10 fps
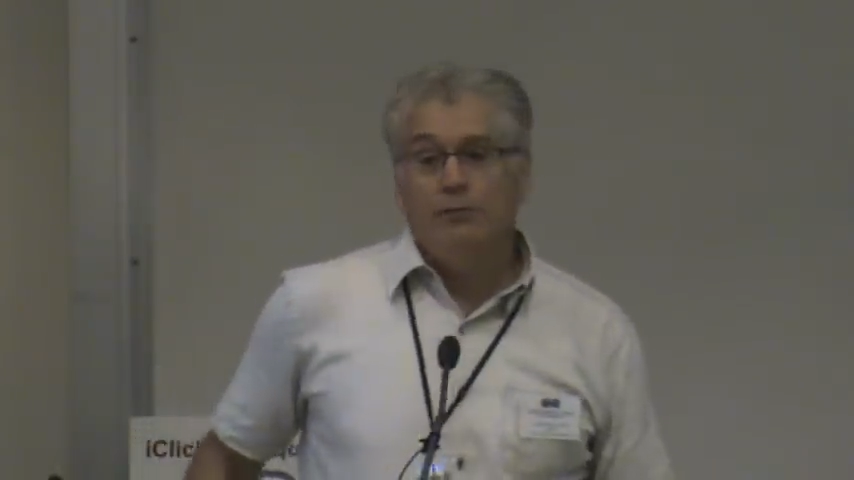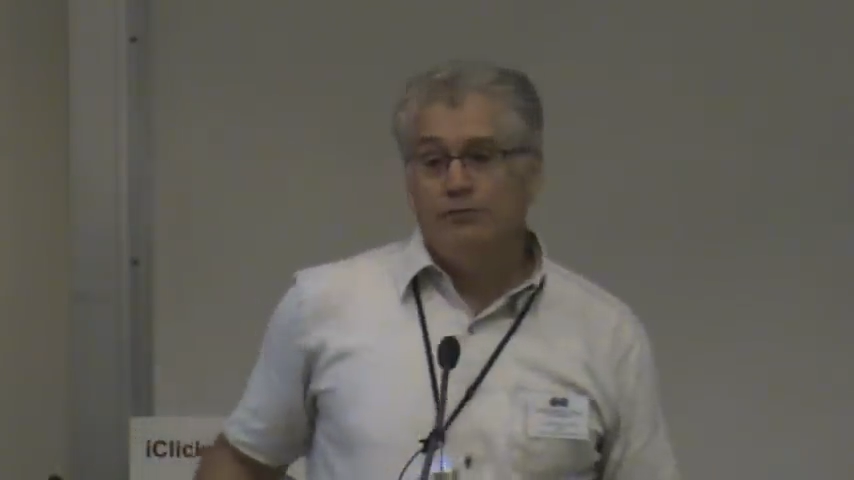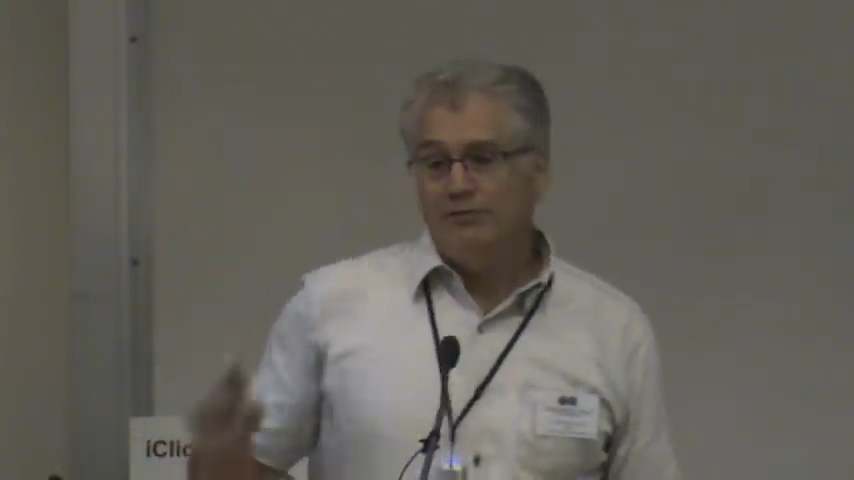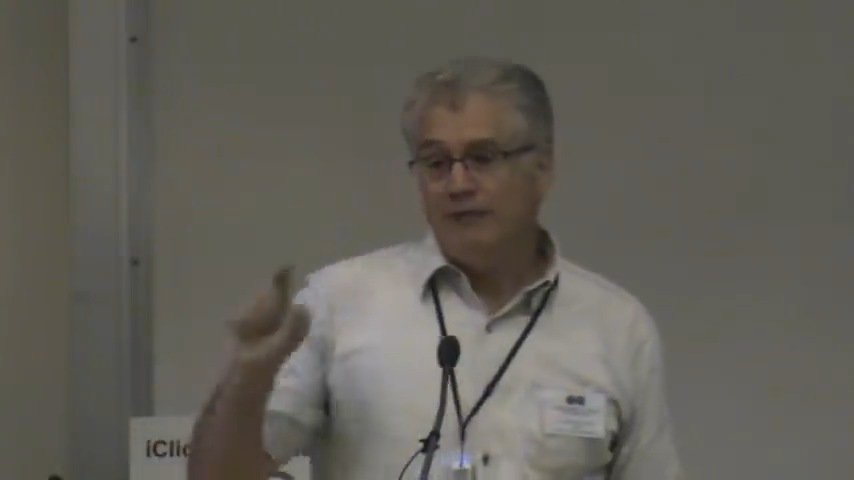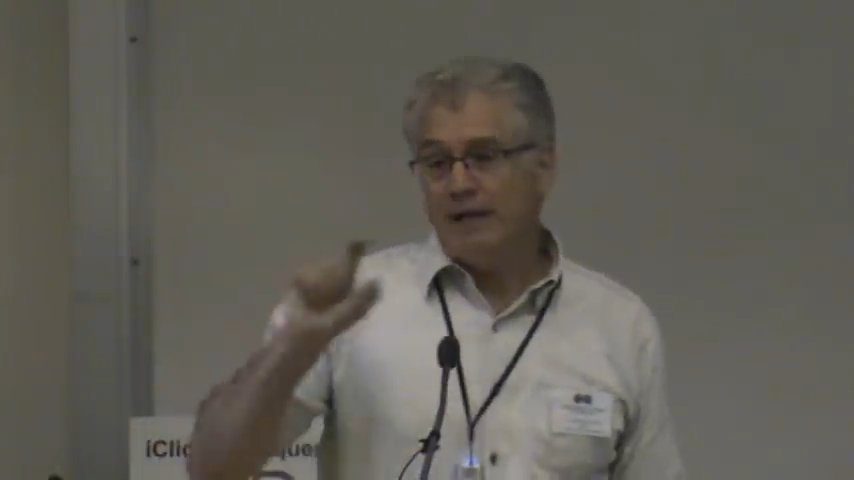
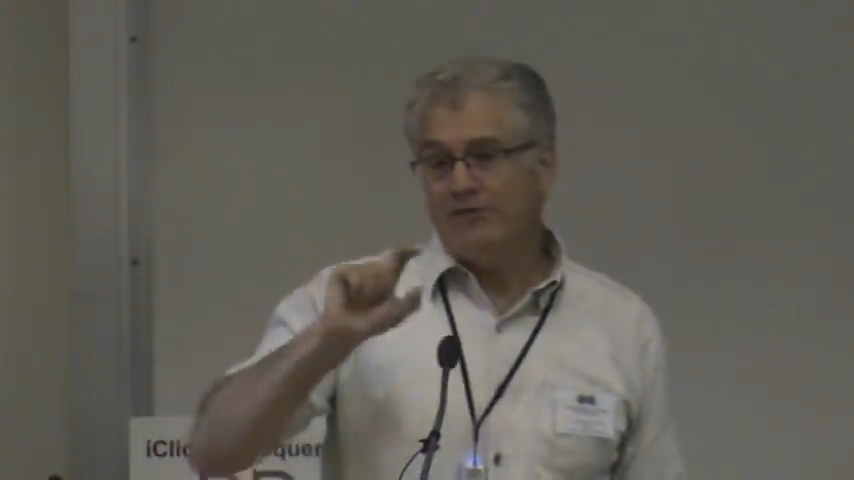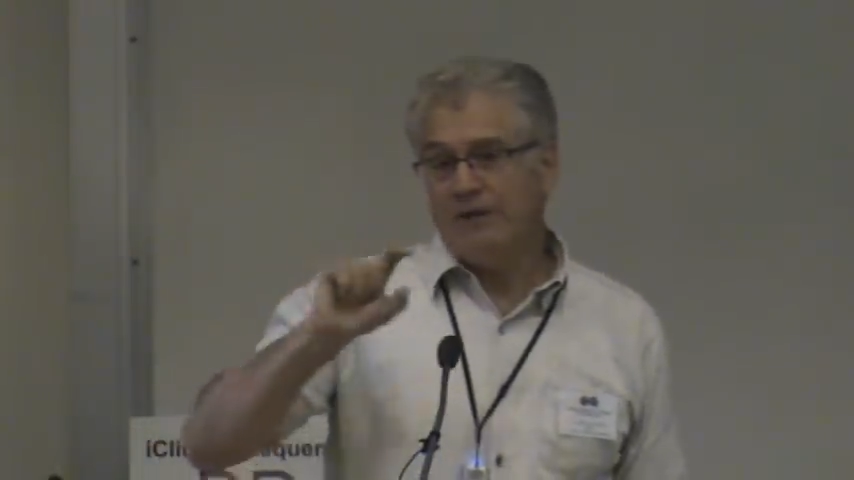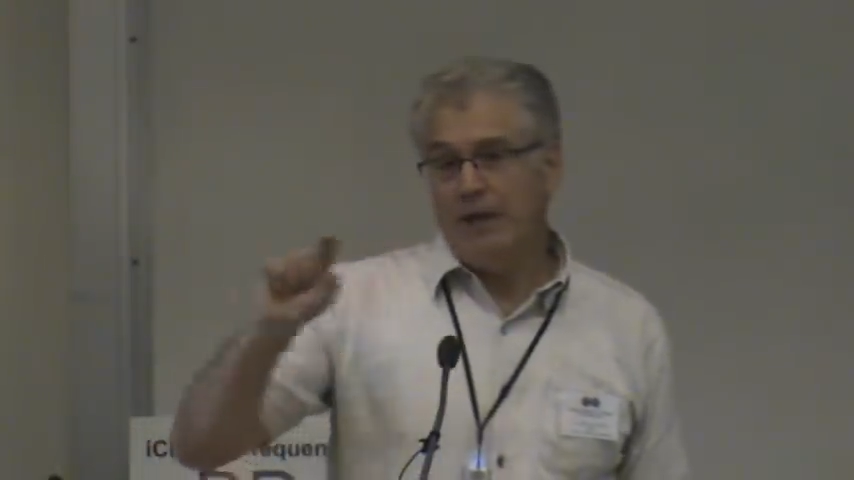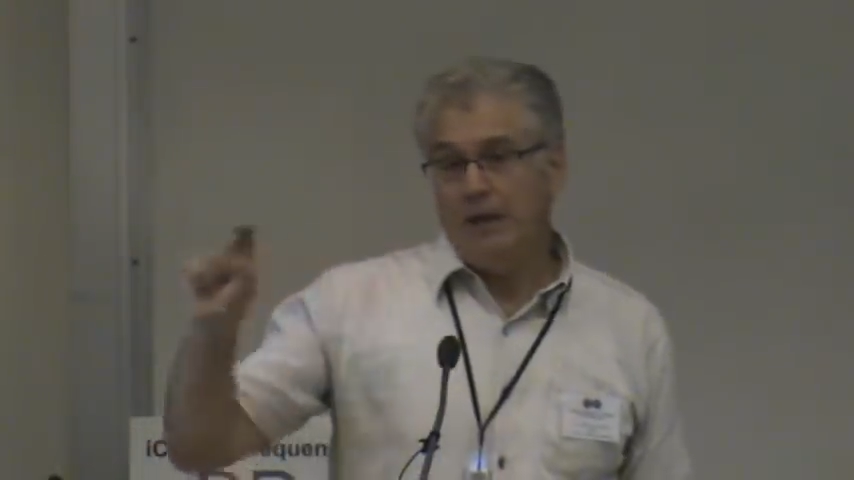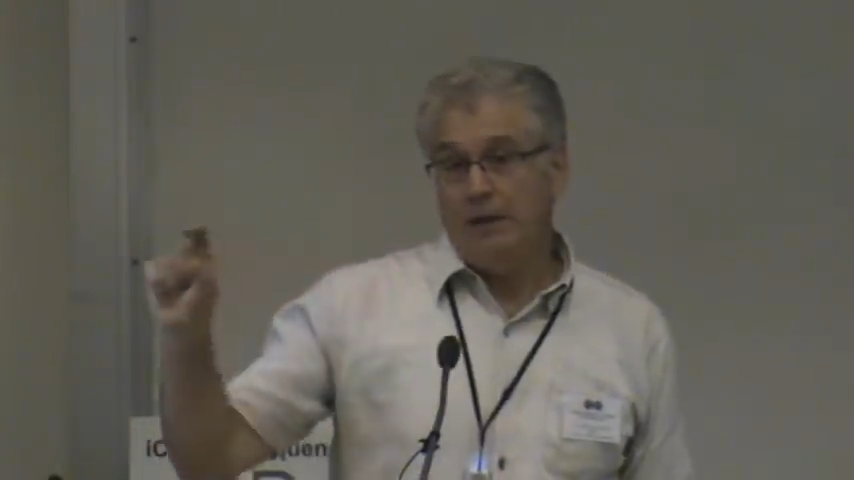
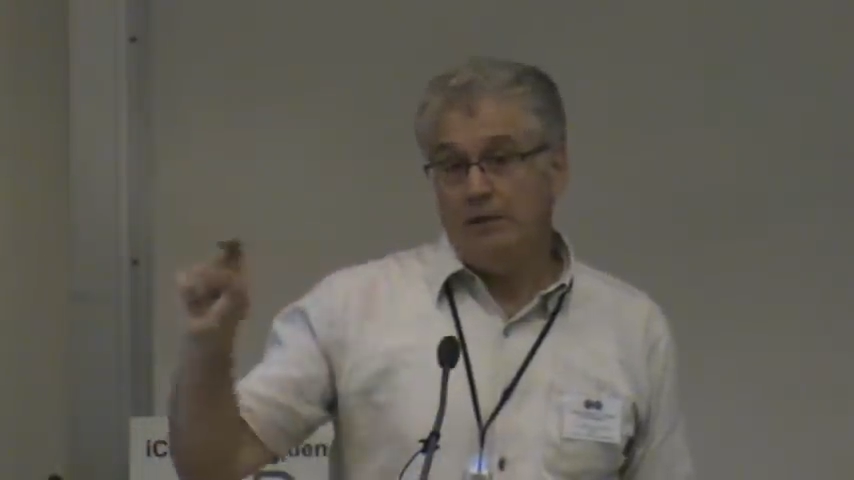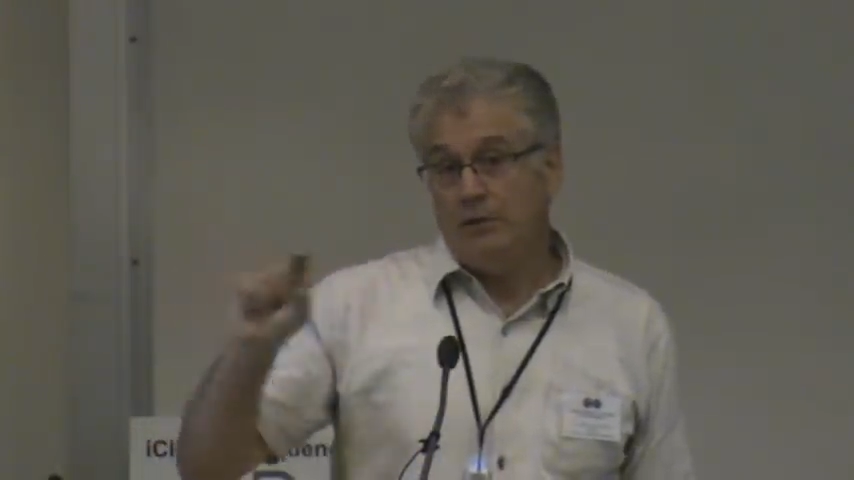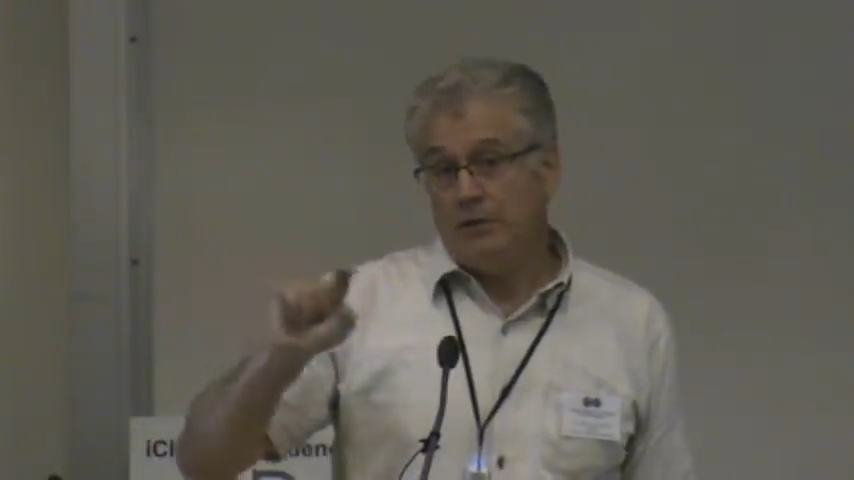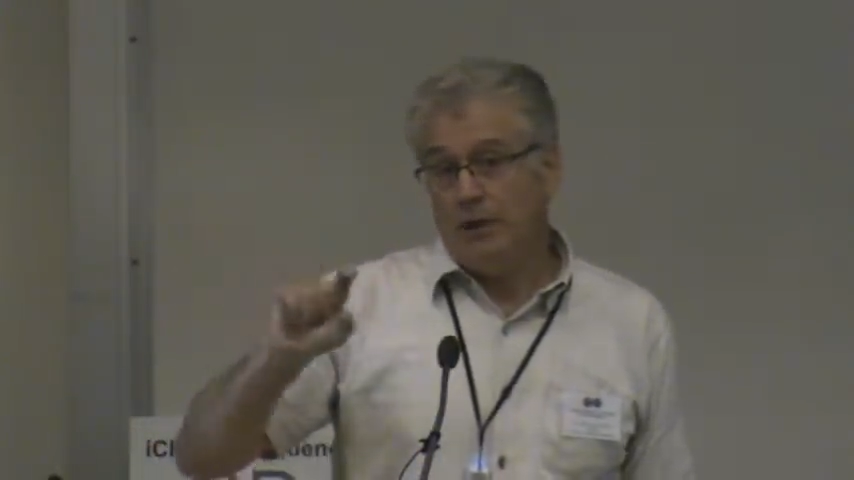reflects a,